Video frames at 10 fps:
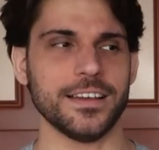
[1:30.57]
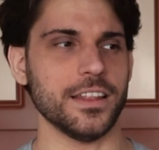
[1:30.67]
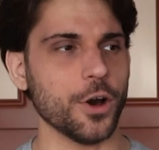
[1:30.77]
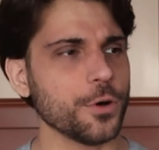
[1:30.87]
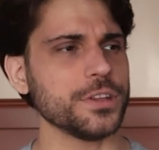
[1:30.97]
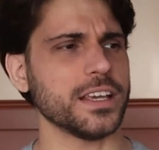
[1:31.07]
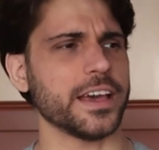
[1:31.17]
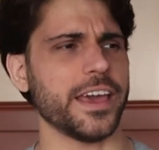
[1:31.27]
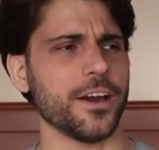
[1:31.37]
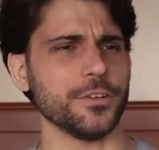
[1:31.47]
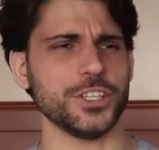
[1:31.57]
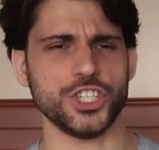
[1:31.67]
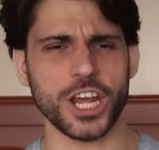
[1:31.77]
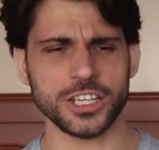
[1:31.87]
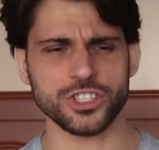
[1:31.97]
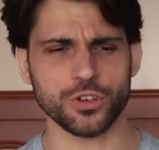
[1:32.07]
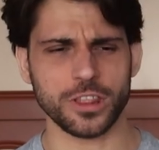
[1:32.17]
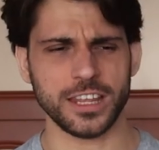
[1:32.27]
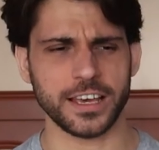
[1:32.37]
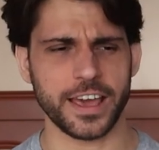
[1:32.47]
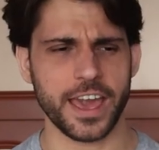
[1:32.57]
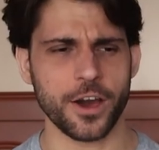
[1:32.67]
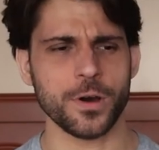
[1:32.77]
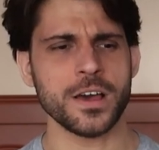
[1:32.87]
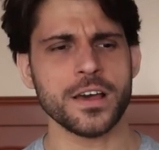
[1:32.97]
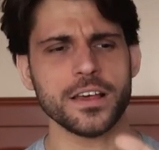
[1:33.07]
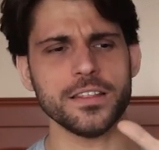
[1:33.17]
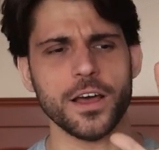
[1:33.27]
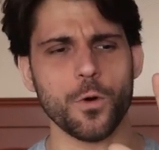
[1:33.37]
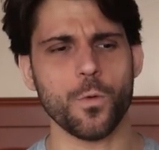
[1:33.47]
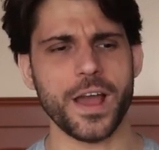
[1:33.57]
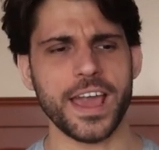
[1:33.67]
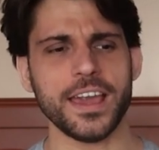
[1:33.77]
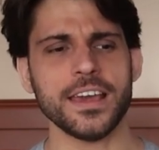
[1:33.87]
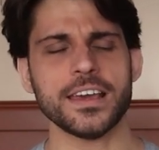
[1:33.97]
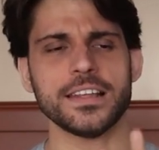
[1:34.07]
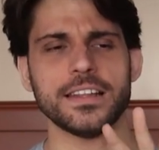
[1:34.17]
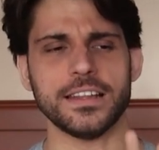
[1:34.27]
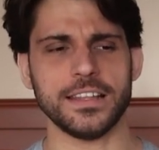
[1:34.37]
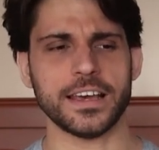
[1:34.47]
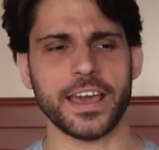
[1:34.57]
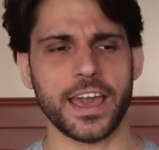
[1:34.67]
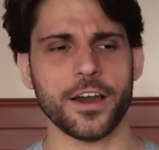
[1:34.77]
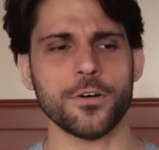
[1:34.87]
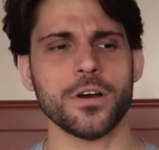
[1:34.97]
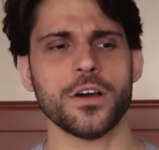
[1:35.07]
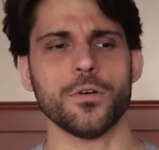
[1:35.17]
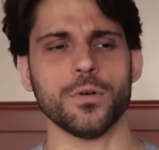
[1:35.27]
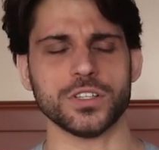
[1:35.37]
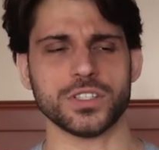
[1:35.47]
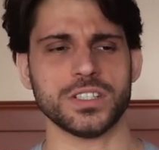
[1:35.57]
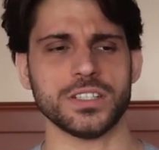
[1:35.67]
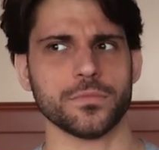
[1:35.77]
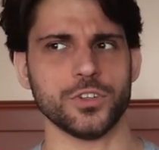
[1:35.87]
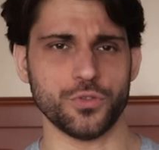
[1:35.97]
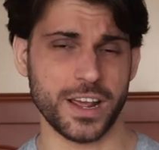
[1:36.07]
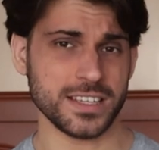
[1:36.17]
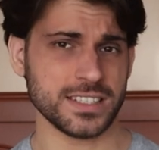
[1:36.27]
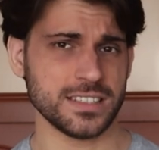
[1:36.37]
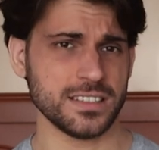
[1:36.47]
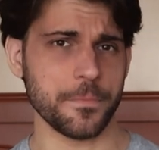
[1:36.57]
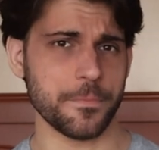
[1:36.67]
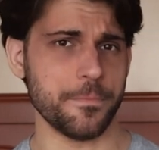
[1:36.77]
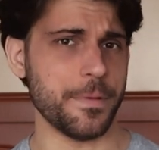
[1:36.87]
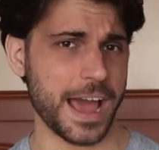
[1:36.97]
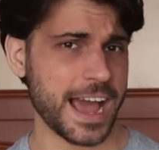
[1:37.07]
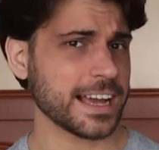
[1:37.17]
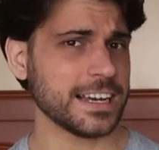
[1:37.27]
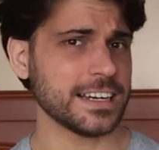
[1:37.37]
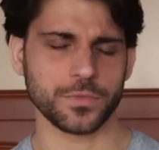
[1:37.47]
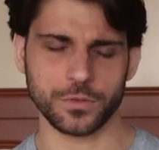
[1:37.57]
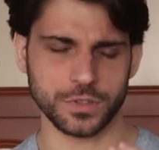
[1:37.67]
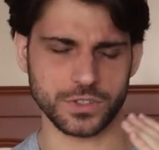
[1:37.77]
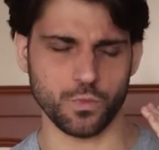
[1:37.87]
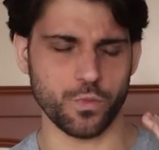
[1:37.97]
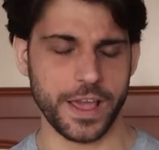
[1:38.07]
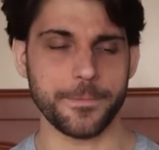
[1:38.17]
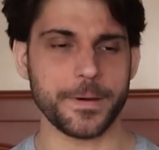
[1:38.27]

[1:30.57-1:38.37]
The old Thea Hail, the Chase U Thea Hail, the way that Thea Hail was dressed back was way